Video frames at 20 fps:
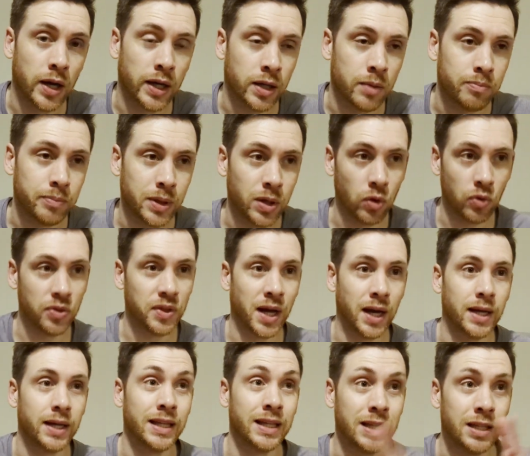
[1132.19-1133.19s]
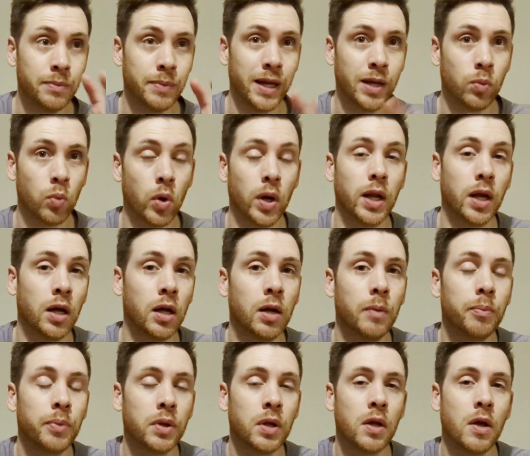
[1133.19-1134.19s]
I can build that eBay wallet
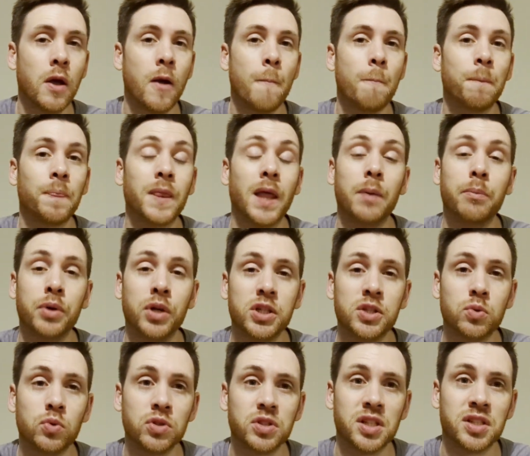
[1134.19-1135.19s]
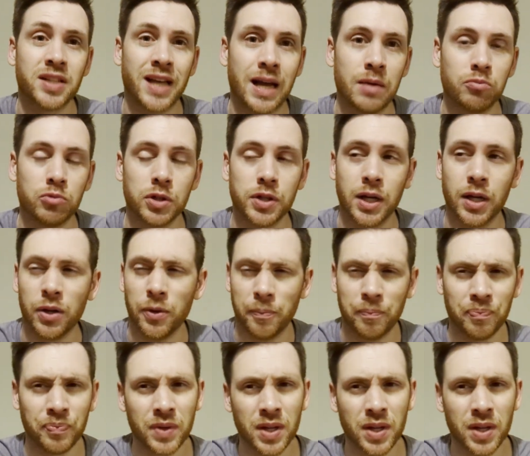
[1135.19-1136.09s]
up and put it towards this camera now.